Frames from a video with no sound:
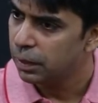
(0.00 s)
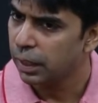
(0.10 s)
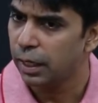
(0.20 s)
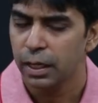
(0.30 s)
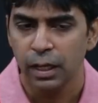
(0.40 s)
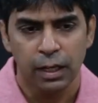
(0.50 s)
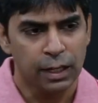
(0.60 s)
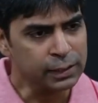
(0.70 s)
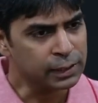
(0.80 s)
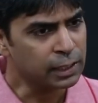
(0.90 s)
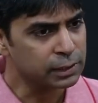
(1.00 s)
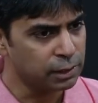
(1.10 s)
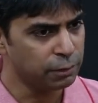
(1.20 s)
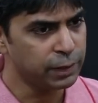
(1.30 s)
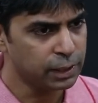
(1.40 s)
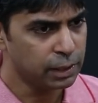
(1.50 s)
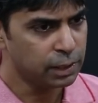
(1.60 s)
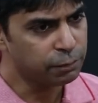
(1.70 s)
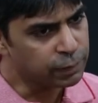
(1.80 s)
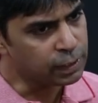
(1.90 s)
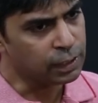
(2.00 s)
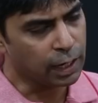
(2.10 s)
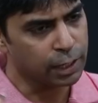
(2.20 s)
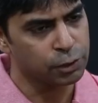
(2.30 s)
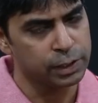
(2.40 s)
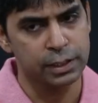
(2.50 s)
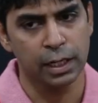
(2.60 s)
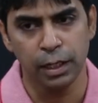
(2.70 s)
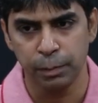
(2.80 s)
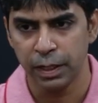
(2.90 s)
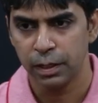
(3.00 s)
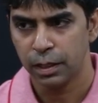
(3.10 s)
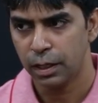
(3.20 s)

Okay, let's ask Naveen. Naveen actually is at eBay,